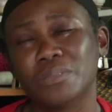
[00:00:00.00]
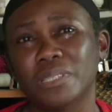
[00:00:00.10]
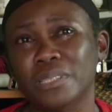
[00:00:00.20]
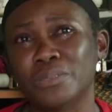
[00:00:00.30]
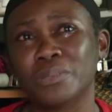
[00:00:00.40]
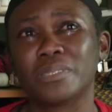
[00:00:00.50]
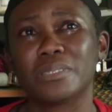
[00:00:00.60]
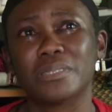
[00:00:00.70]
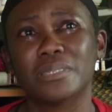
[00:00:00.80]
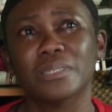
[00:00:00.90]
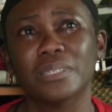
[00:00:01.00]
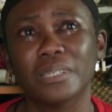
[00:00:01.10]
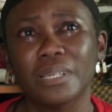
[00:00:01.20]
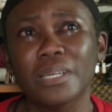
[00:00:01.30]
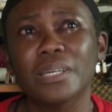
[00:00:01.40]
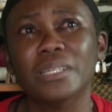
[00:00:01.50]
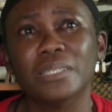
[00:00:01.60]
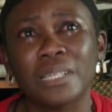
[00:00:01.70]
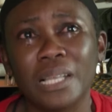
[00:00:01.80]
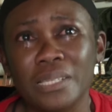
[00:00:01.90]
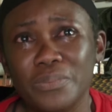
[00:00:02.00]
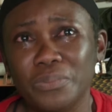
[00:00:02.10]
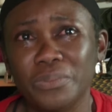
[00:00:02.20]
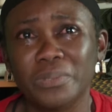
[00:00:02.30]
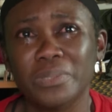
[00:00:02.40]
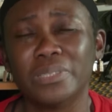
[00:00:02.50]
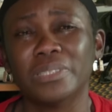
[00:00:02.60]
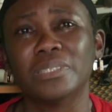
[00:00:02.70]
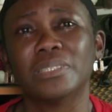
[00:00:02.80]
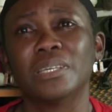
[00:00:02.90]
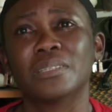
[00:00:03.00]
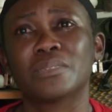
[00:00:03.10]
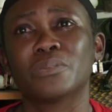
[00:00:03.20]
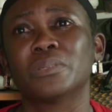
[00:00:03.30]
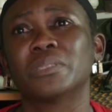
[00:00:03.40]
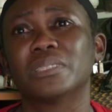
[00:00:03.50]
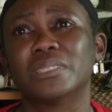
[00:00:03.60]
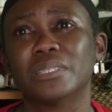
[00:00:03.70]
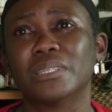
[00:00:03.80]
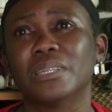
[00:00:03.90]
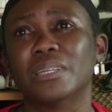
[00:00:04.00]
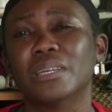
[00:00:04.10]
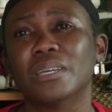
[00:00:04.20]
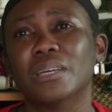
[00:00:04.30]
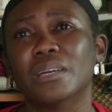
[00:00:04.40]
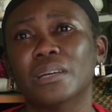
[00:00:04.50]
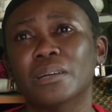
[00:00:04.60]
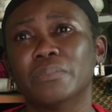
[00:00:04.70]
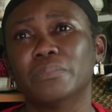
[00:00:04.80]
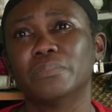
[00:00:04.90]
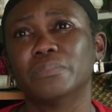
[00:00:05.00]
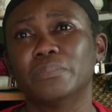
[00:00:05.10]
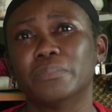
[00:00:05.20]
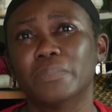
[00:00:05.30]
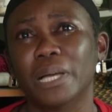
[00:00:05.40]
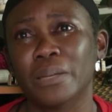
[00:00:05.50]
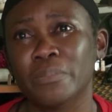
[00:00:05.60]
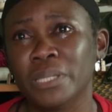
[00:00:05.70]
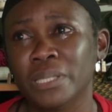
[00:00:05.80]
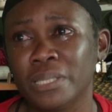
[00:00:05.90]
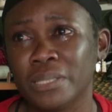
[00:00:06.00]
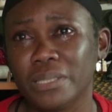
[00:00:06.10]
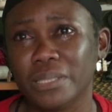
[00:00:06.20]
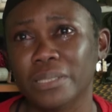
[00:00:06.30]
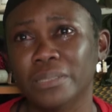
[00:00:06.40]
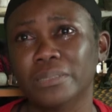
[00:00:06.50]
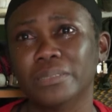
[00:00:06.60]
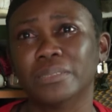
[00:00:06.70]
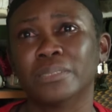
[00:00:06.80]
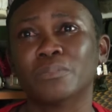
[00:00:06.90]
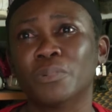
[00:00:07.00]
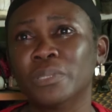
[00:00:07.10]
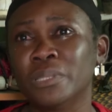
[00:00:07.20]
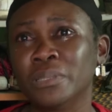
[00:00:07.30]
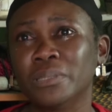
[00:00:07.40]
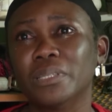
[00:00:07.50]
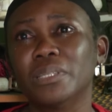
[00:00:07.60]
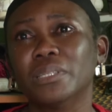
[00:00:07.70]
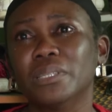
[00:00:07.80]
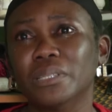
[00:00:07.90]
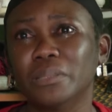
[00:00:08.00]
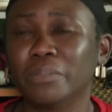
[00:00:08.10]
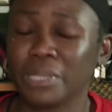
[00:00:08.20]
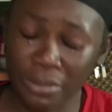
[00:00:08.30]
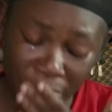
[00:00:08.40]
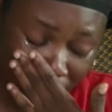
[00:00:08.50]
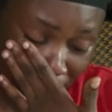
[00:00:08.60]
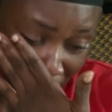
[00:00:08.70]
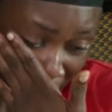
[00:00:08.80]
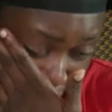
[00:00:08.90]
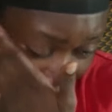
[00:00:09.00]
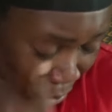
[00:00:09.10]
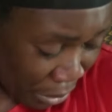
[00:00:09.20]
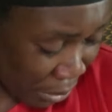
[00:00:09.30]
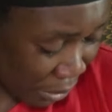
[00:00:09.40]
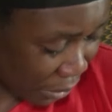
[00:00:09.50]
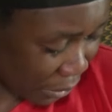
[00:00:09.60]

today, it was the last food. That's what I made yesterday, this morning. My son took it to school.